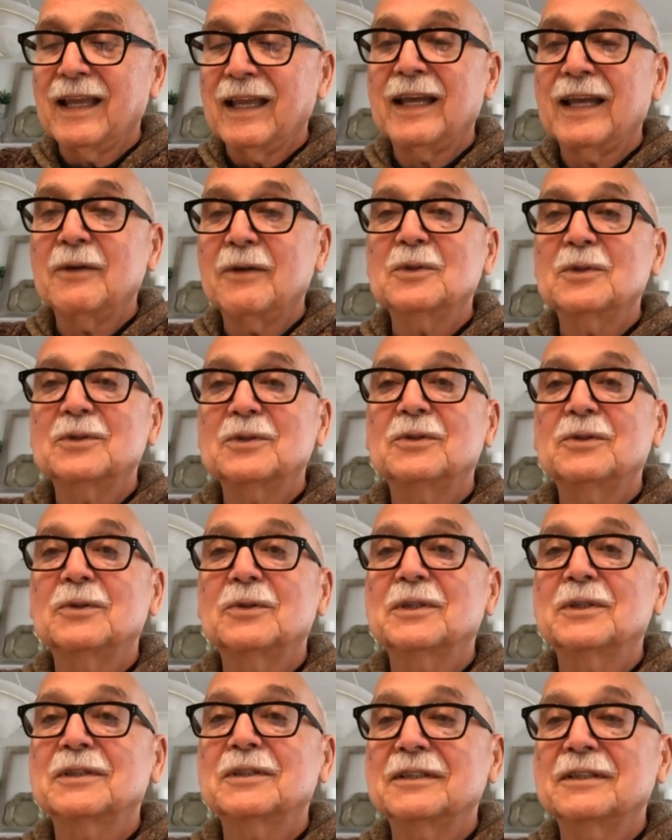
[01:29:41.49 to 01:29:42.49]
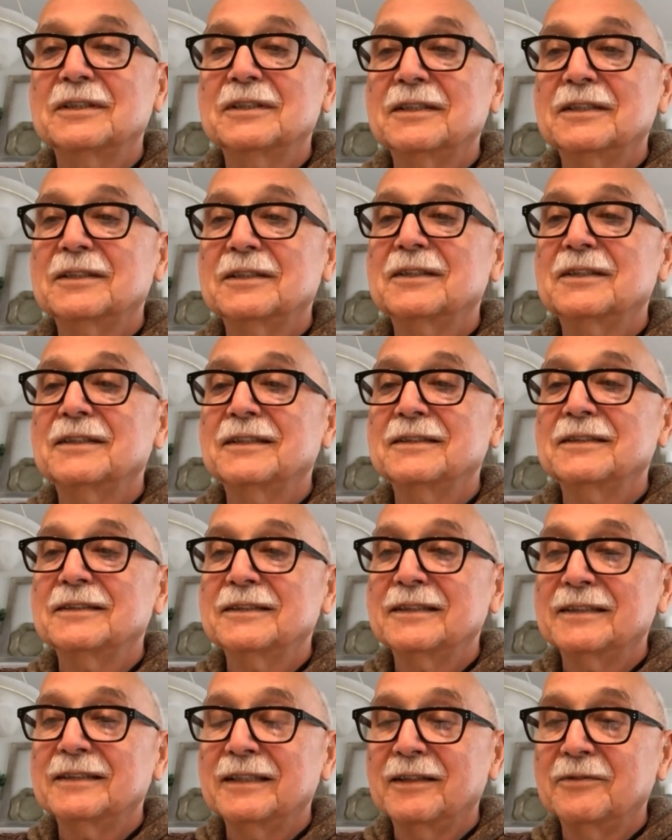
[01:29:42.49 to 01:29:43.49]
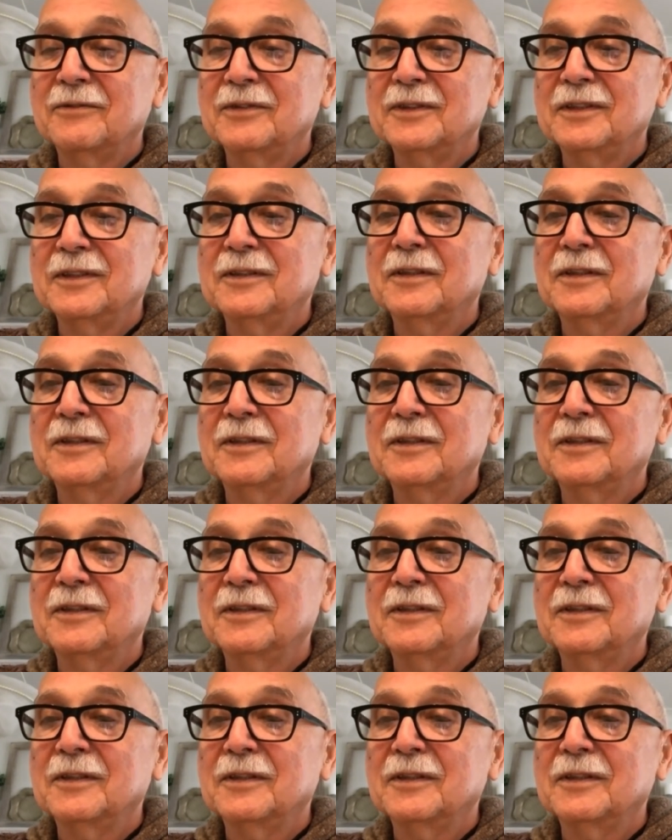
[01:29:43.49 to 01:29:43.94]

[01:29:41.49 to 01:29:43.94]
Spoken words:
I was doing 6 and 7